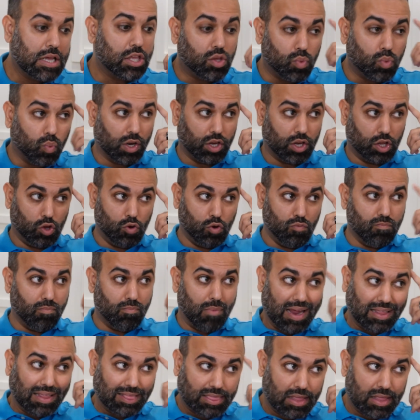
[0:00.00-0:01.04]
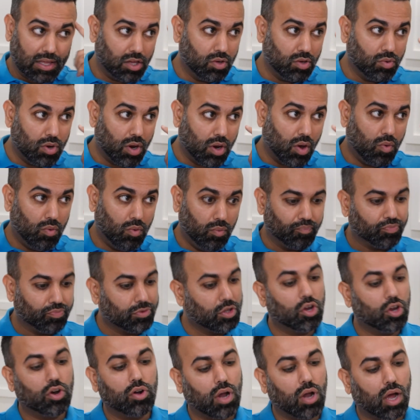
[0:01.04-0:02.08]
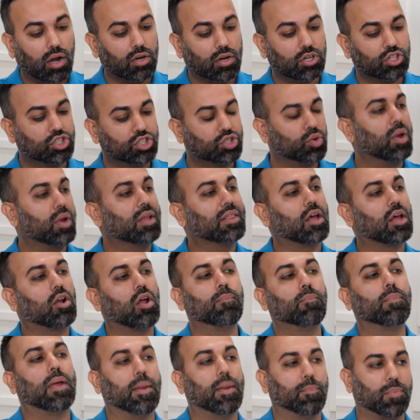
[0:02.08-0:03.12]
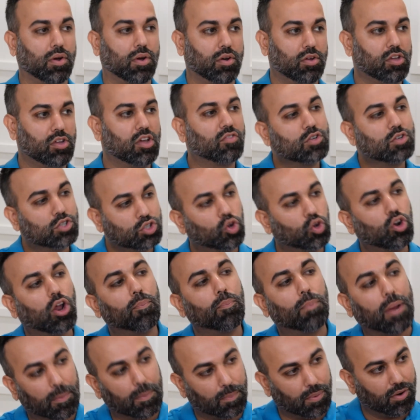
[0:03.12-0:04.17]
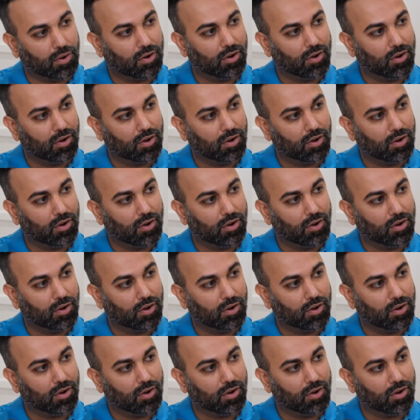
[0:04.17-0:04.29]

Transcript: what you might think you know, you're not showing that on paper. You have to show it on paper.